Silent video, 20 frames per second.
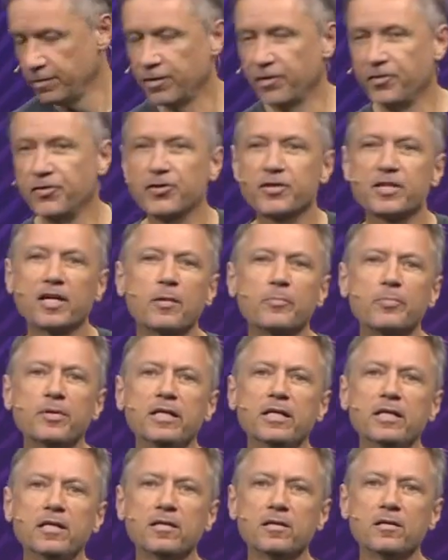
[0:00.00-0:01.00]
Does your
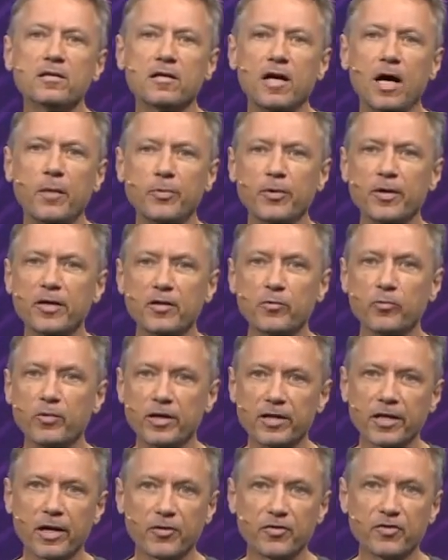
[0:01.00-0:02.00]
company operate a
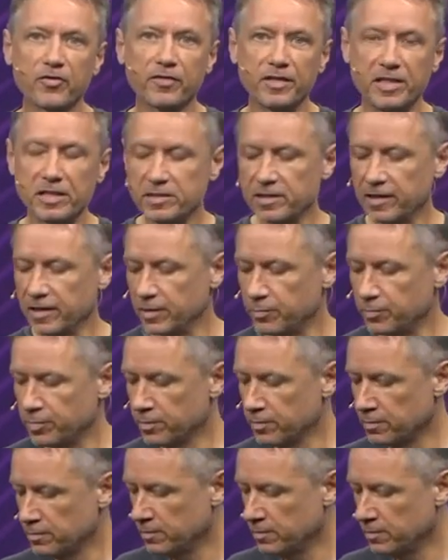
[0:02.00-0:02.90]
warehouse of any type?